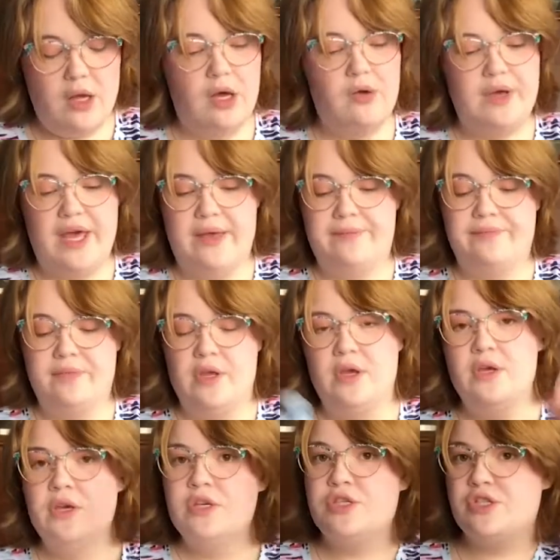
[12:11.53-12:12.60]
Okay,
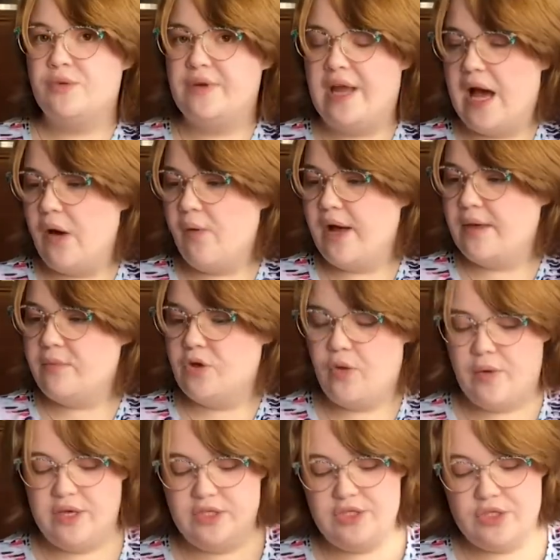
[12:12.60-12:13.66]
so now I'm
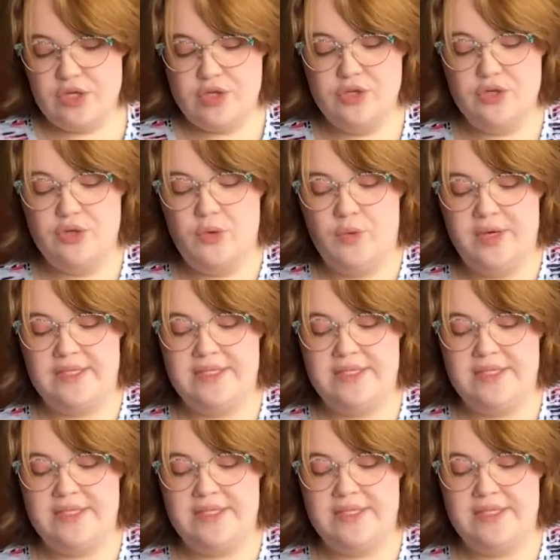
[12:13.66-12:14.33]
going to